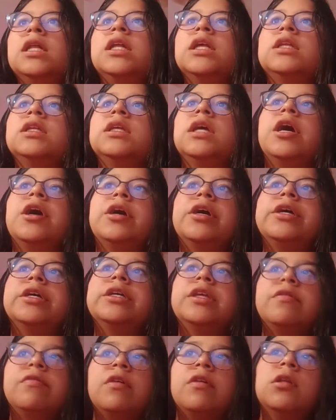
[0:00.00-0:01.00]
that
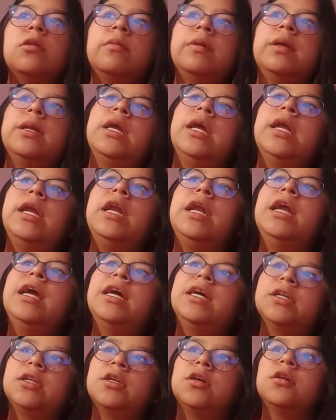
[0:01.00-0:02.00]
are the following:
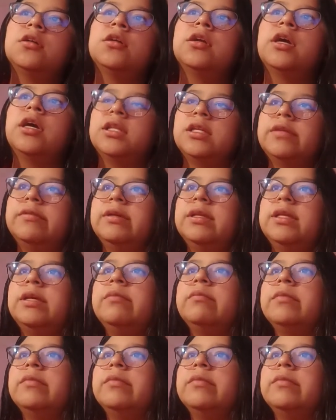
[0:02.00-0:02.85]
electronegativity